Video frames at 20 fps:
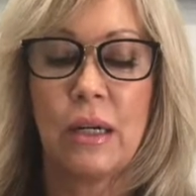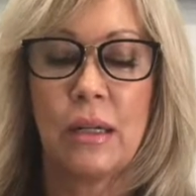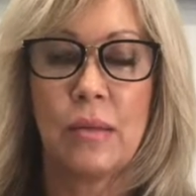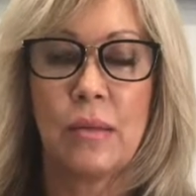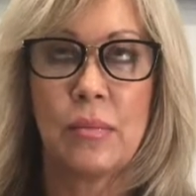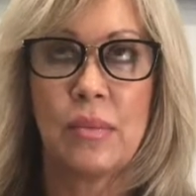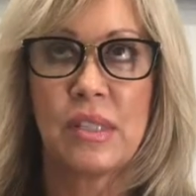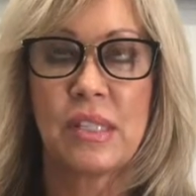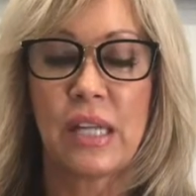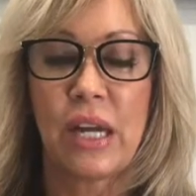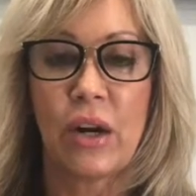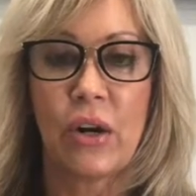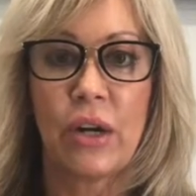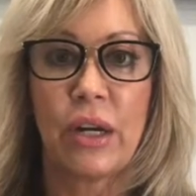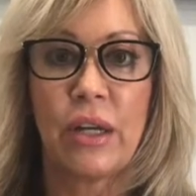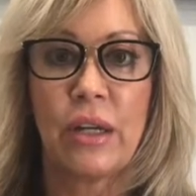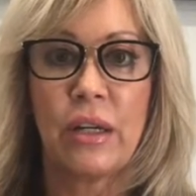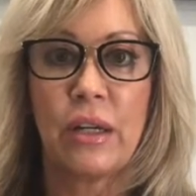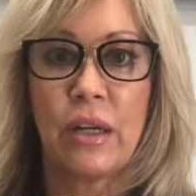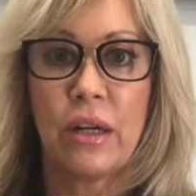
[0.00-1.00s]

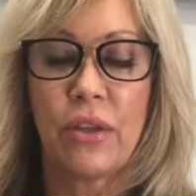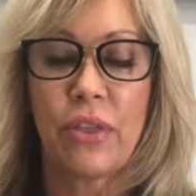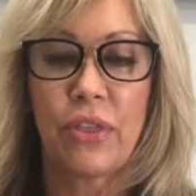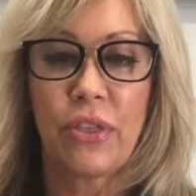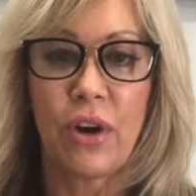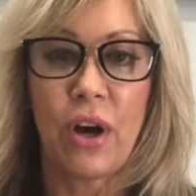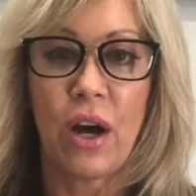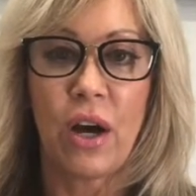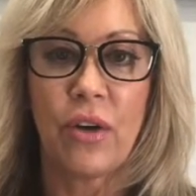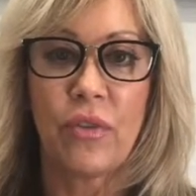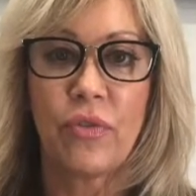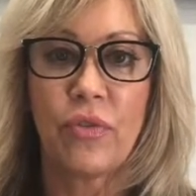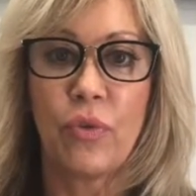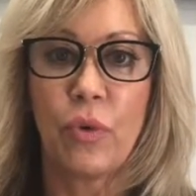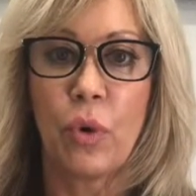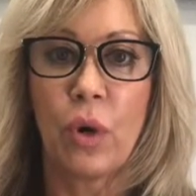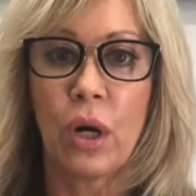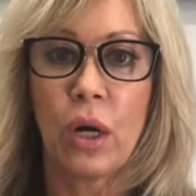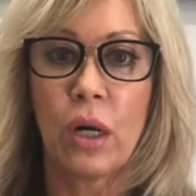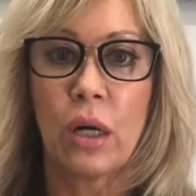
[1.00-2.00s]
scary thought
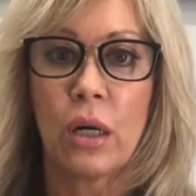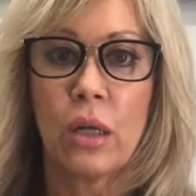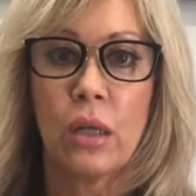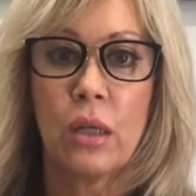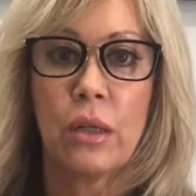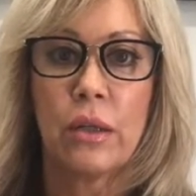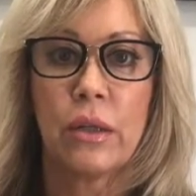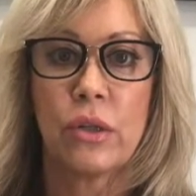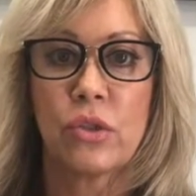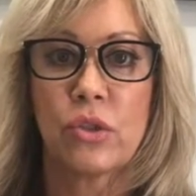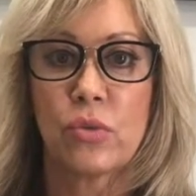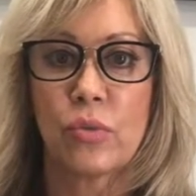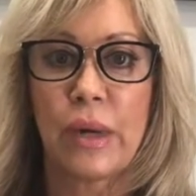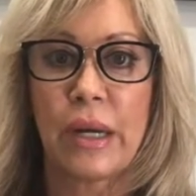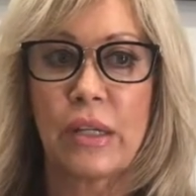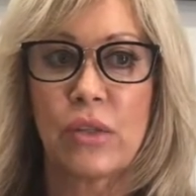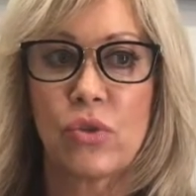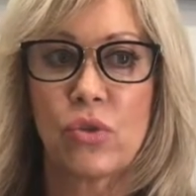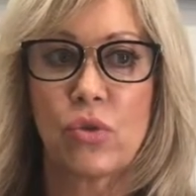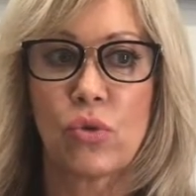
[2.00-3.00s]
for there's a
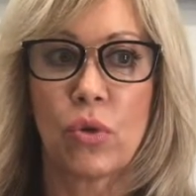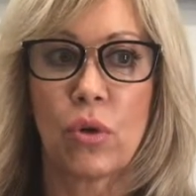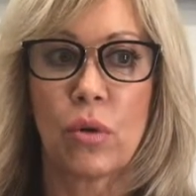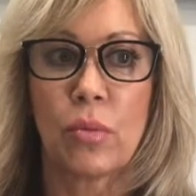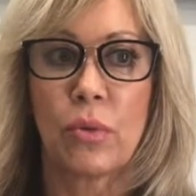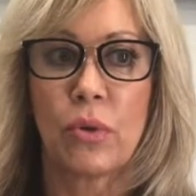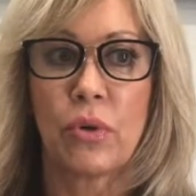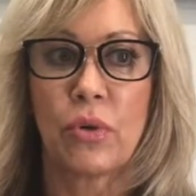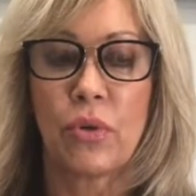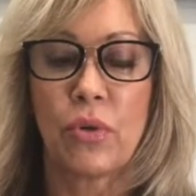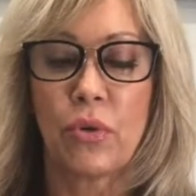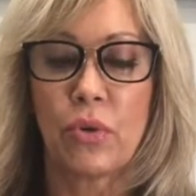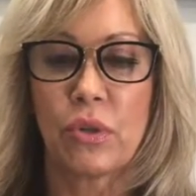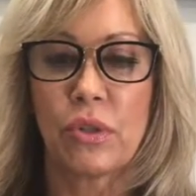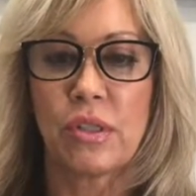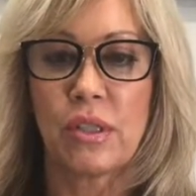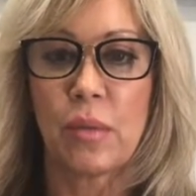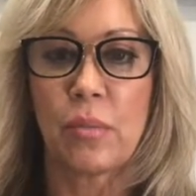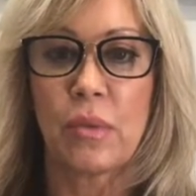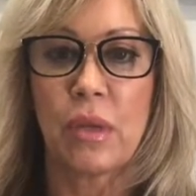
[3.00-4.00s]
rainstorm or
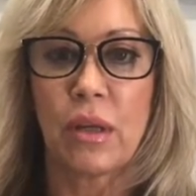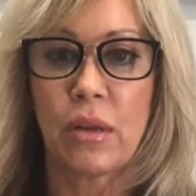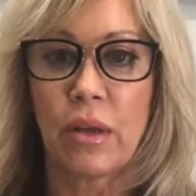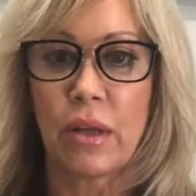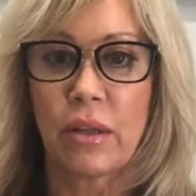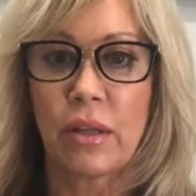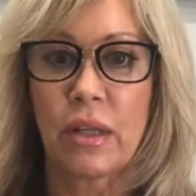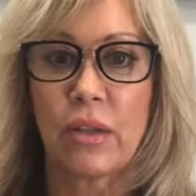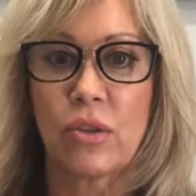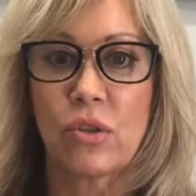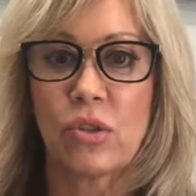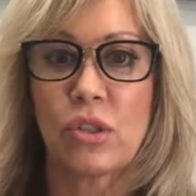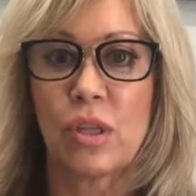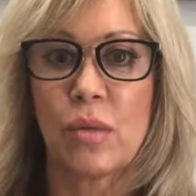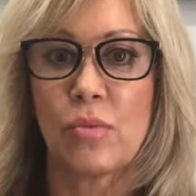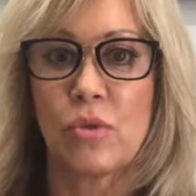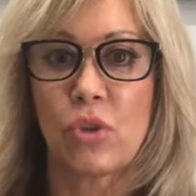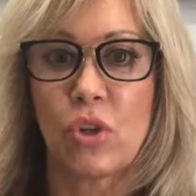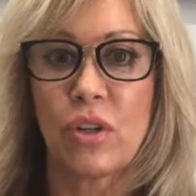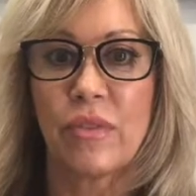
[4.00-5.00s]
something like that. There's some
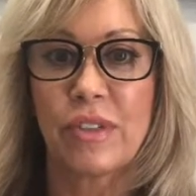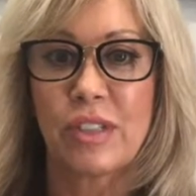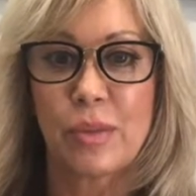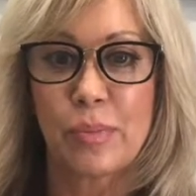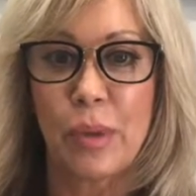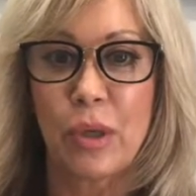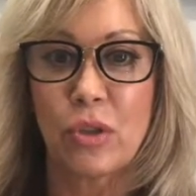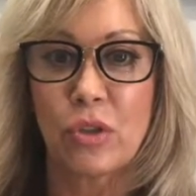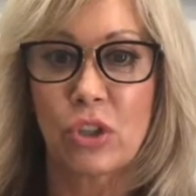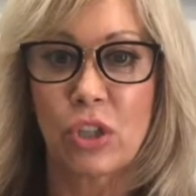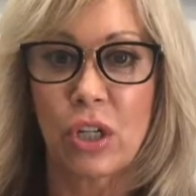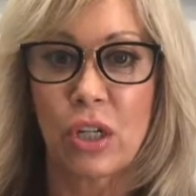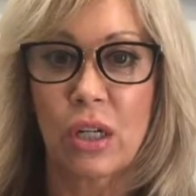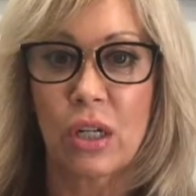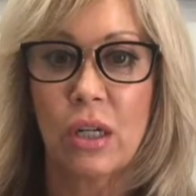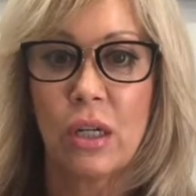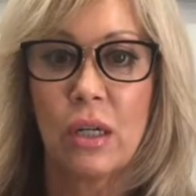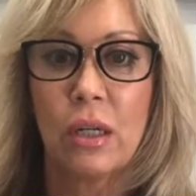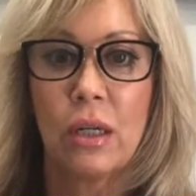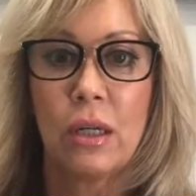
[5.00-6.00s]
sort of exposure,
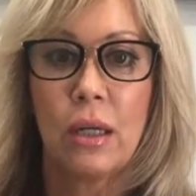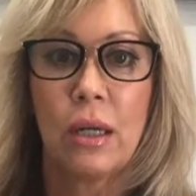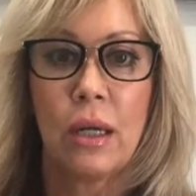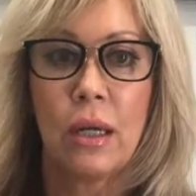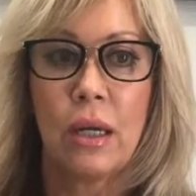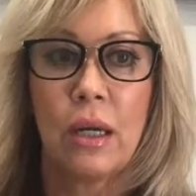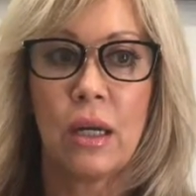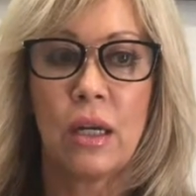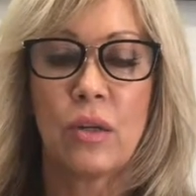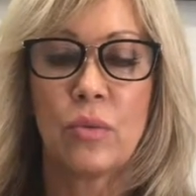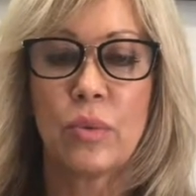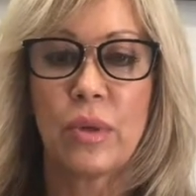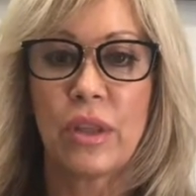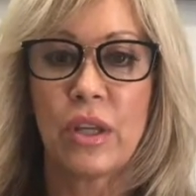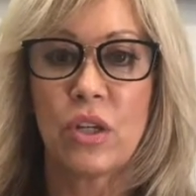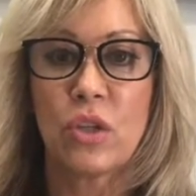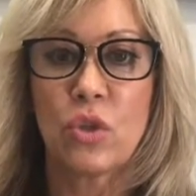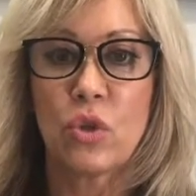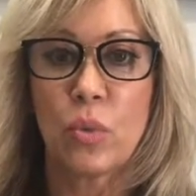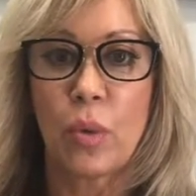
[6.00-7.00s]
and
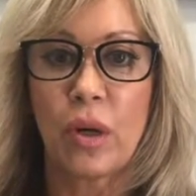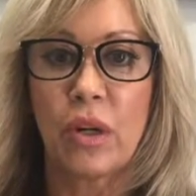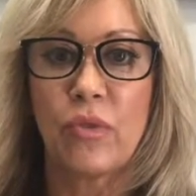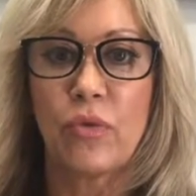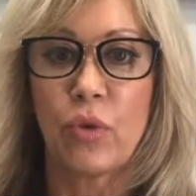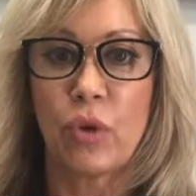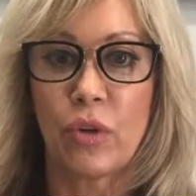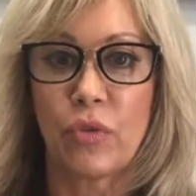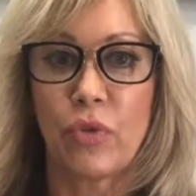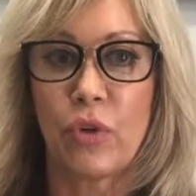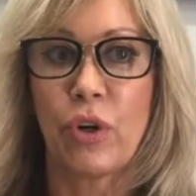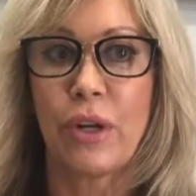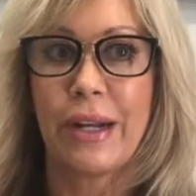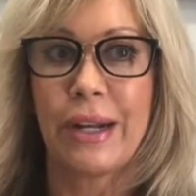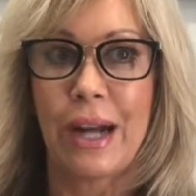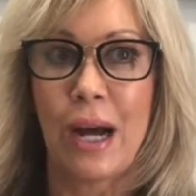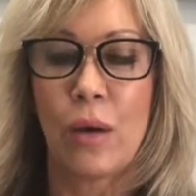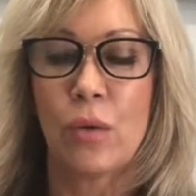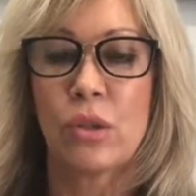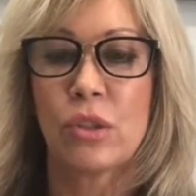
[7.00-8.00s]
within 24 to 48
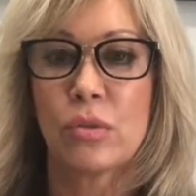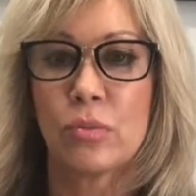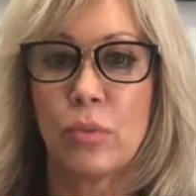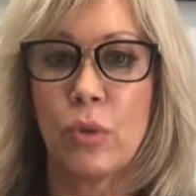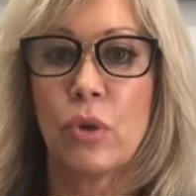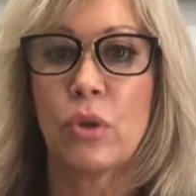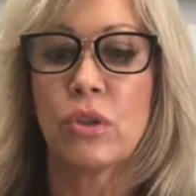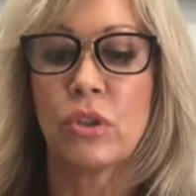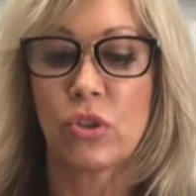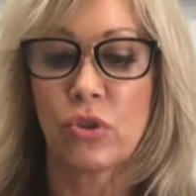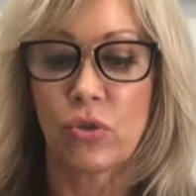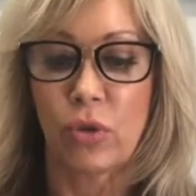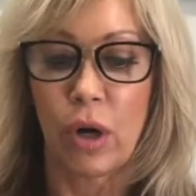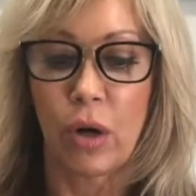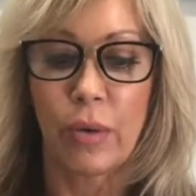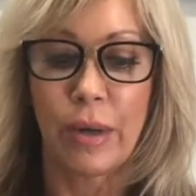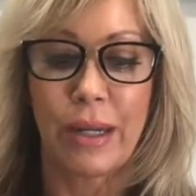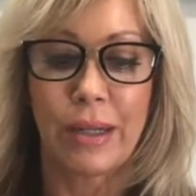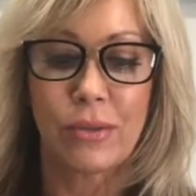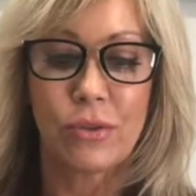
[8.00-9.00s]
hours, mold is
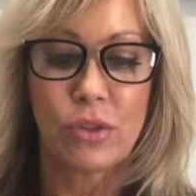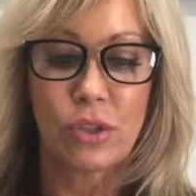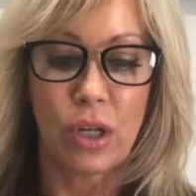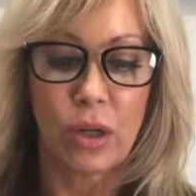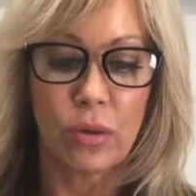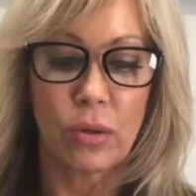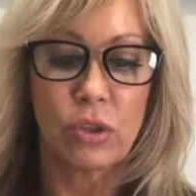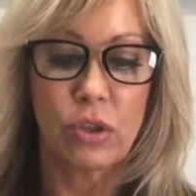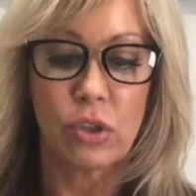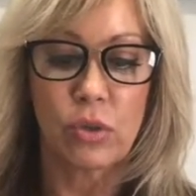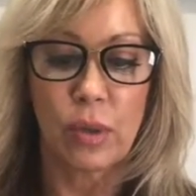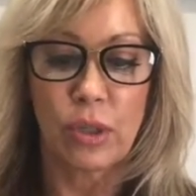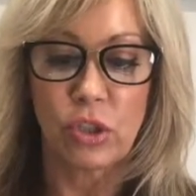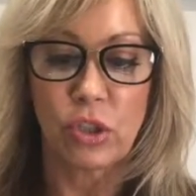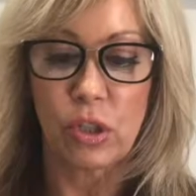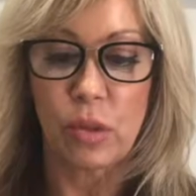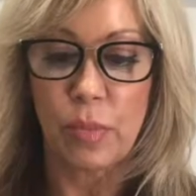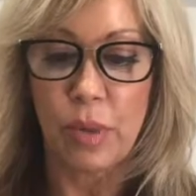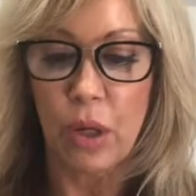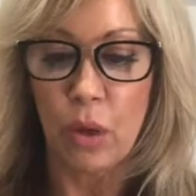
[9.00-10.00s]
growing. So just want you
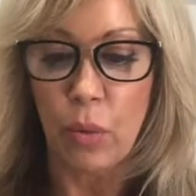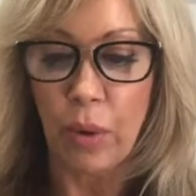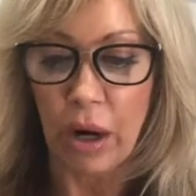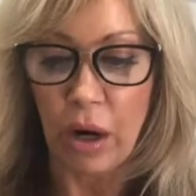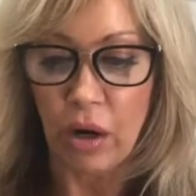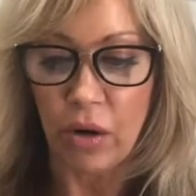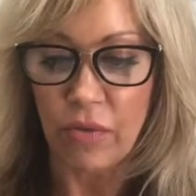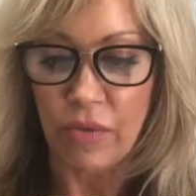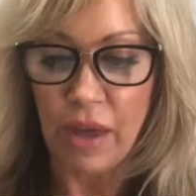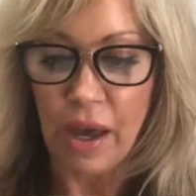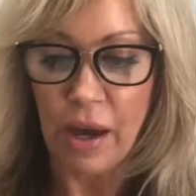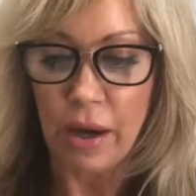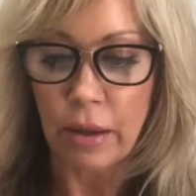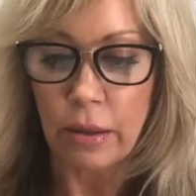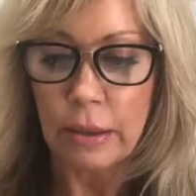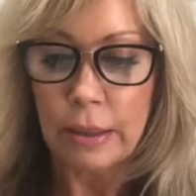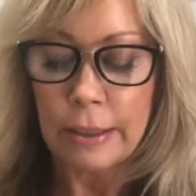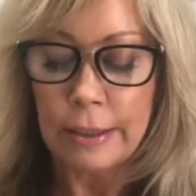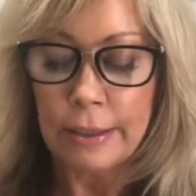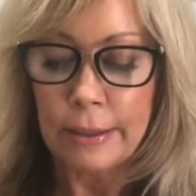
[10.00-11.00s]
to be aware of
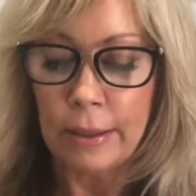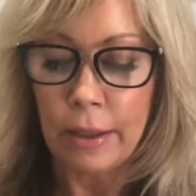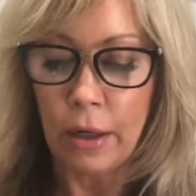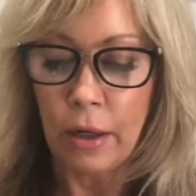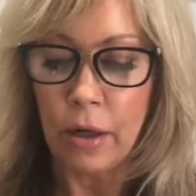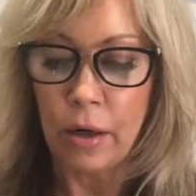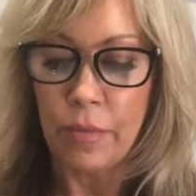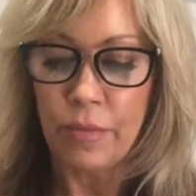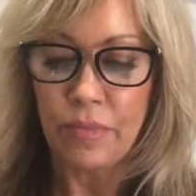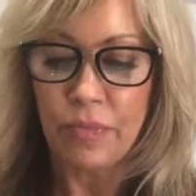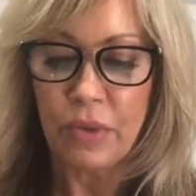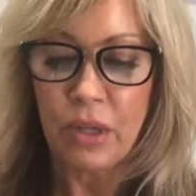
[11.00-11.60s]
that.